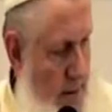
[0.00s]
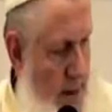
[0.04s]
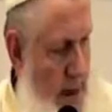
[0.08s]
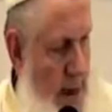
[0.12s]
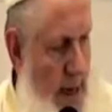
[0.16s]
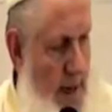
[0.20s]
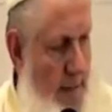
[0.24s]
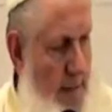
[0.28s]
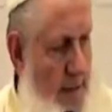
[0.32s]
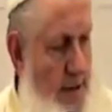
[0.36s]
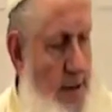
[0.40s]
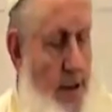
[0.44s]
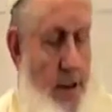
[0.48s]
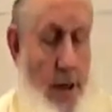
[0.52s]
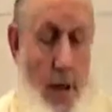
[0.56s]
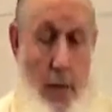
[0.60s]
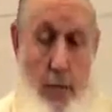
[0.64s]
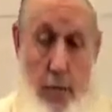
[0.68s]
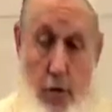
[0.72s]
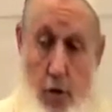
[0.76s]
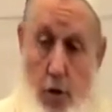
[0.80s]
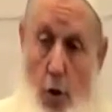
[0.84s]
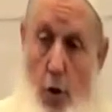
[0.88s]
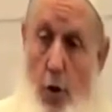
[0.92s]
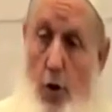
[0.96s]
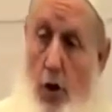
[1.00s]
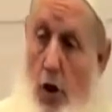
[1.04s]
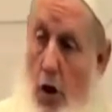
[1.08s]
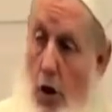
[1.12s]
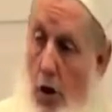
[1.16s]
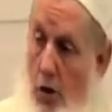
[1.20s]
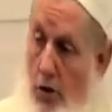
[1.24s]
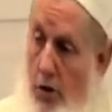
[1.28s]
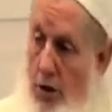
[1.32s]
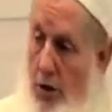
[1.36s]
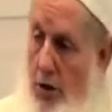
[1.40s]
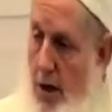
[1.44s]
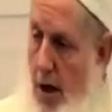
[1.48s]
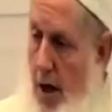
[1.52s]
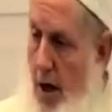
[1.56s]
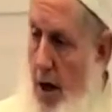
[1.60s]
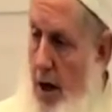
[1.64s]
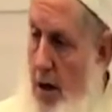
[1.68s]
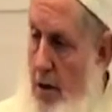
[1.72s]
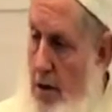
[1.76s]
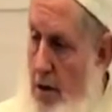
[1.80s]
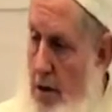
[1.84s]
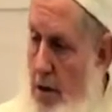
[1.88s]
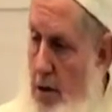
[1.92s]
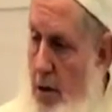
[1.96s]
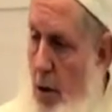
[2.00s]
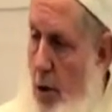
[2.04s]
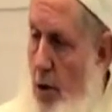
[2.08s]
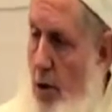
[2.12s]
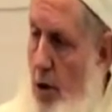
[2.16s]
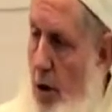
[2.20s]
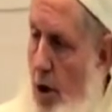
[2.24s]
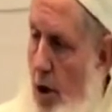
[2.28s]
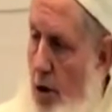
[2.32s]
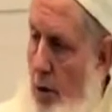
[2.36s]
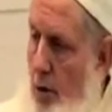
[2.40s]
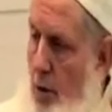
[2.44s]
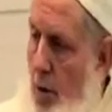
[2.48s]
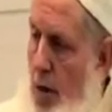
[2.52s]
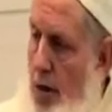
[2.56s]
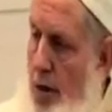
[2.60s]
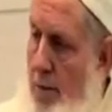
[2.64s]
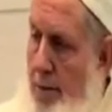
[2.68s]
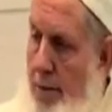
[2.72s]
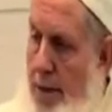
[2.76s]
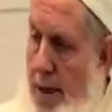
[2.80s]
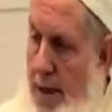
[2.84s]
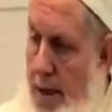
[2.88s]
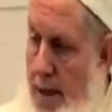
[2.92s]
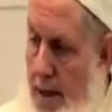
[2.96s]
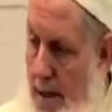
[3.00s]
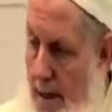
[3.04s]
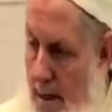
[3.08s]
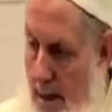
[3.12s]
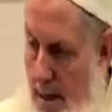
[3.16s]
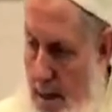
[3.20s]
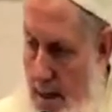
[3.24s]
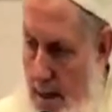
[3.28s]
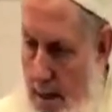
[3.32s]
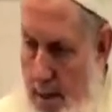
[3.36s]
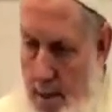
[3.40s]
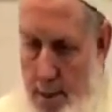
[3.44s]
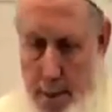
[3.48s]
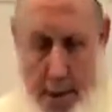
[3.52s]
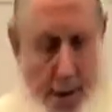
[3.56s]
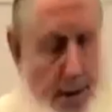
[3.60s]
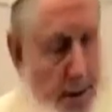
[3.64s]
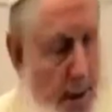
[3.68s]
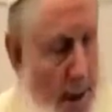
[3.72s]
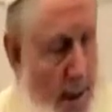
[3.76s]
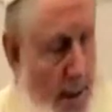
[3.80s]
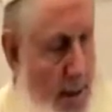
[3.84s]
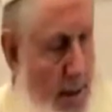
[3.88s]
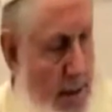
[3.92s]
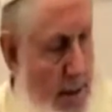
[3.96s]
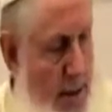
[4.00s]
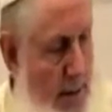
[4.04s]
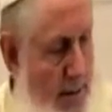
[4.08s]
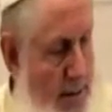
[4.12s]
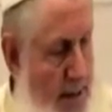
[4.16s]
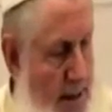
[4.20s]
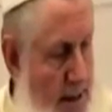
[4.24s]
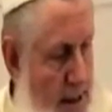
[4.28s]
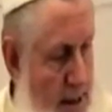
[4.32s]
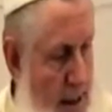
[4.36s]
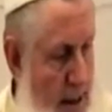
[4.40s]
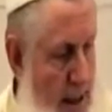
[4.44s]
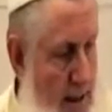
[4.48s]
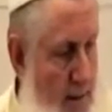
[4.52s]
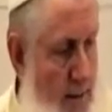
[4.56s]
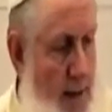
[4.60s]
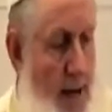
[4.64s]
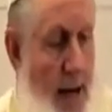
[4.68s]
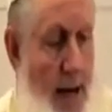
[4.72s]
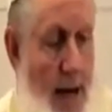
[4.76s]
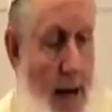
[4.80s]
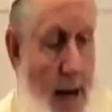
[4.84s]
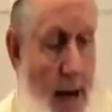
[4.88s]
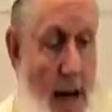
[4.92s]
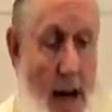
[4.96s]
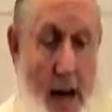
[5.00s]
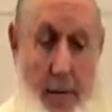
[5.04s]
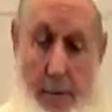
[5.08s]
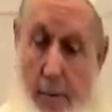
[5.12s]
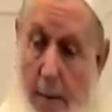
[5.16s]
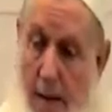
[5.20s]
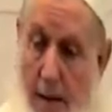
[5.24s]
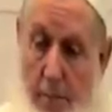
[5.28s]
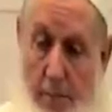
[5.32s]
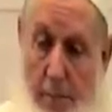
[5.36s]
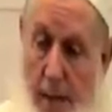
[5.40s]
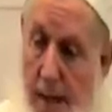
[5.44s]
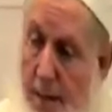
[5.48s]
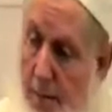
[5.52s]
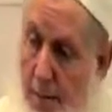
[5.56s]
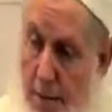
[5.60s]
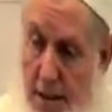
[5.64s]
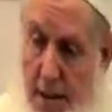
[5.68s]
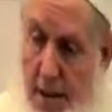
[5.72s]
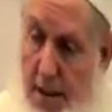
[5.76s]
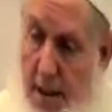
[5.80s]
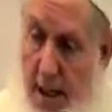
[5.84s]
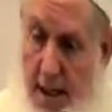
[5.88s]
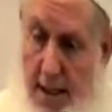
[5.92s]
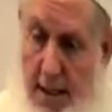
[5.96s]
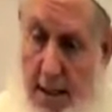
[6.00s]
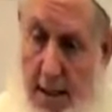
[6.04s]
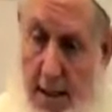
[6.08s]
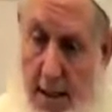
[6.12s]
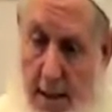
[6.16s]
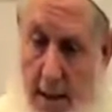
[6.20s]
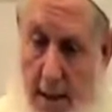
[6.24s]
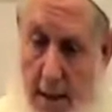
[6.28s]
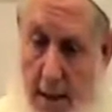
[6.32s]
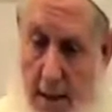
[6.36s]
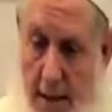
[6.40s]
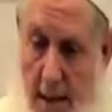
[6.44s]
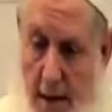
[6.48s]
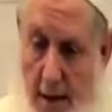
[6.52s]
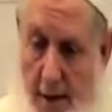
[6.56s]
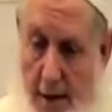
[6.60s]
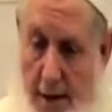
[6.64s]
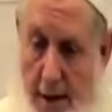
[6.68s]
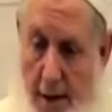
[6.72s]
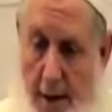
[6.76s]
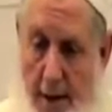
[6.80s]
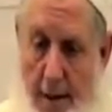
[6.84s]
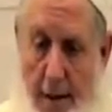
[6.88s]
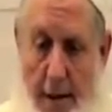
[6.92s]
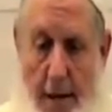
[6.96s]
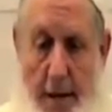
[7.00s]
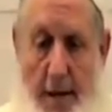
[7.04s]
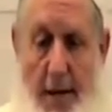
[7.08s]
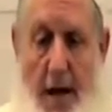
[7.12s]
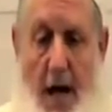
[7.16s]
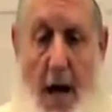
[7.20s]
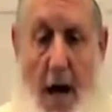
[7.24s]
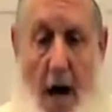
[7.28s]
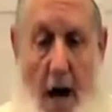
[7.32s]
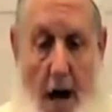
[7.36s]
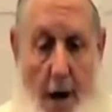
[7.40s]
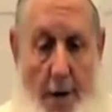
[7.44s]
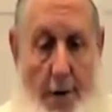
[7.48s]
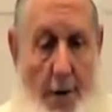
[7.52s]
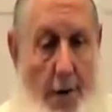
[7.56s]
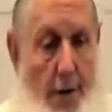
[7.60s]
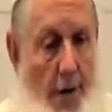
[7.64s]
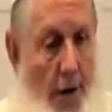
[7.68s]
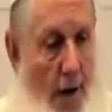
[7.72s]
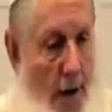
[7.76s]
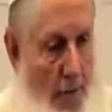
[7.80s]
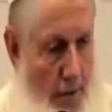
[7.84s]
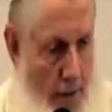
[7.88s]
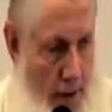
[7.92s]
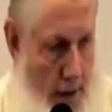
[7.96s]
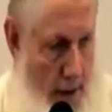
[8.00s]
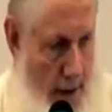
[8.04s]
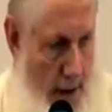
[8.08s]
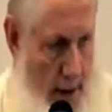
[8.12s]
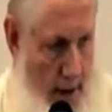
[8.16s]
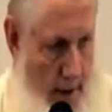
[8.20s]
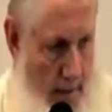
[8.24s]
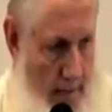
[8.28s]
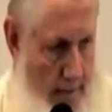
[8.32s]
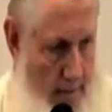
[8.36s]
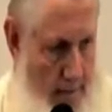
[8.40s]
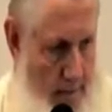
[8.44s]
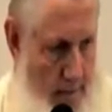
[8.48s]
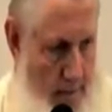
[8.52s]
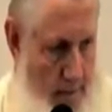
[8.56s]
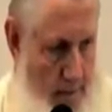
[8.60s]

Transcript: Even some so-called scholars, so-called wannabe presenters of Islam, have made big mistakes in this area, the Qadr of Allah.